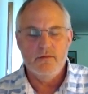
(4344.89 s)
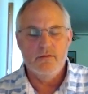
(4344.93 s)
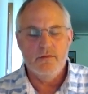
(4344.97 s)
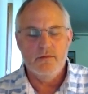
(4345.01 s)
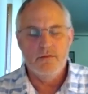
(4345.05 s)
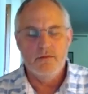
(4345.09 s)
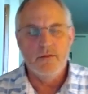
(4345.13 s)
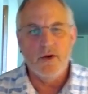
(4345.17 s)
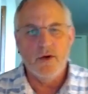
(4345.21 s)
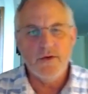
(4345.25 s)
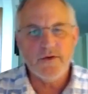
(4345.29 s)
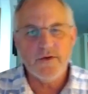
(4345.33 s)

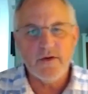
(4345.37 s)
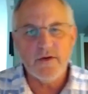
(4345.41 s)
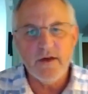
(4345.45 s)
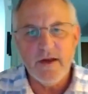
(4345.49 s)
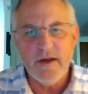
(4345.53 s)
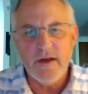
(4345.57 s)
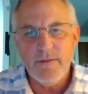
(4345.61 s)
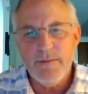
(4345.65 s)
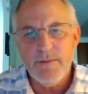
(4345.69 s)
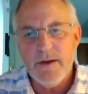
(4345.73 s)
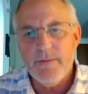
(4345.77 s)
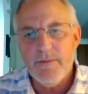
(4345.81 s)
most
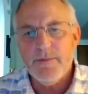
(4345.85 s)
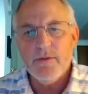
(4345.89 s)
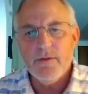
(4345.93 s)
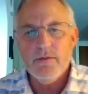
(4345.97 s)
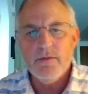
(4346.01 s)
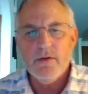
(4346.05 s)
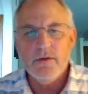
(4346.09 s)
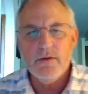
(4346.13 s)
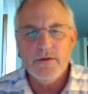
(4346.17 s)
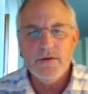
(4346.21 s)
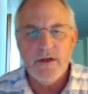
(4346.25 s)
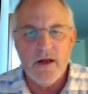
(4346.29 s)
lay people
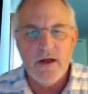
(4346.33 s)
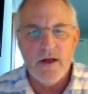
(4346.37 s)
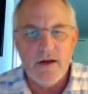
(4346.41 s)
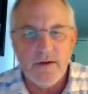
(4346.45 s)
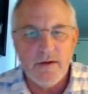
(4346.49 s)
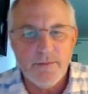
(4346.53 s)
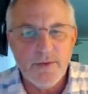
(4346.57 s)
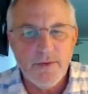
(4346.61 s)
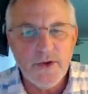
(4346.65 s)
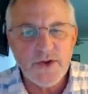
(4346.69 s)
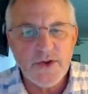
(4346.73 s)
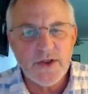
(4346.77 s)
will not
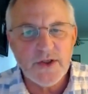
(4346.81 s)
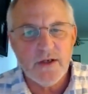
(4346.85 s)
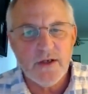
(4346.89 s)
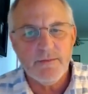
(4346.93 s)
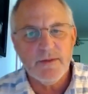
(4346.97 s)
appreciate,